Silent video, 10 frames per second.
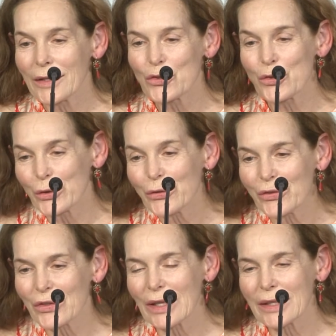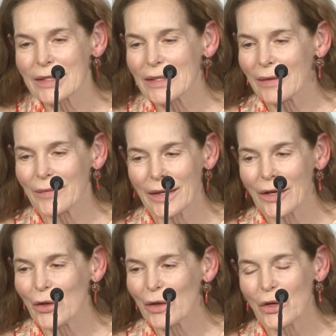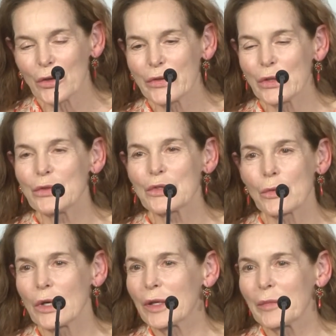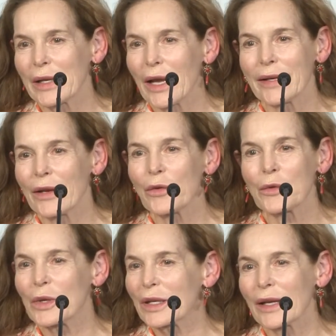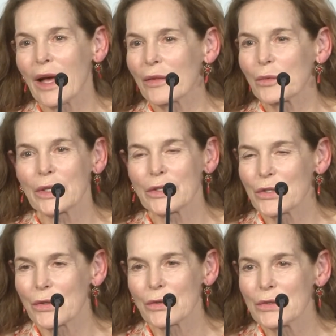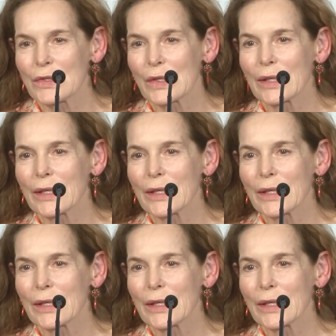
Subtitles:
truth, it's an overused word, but I don't know what other word to use,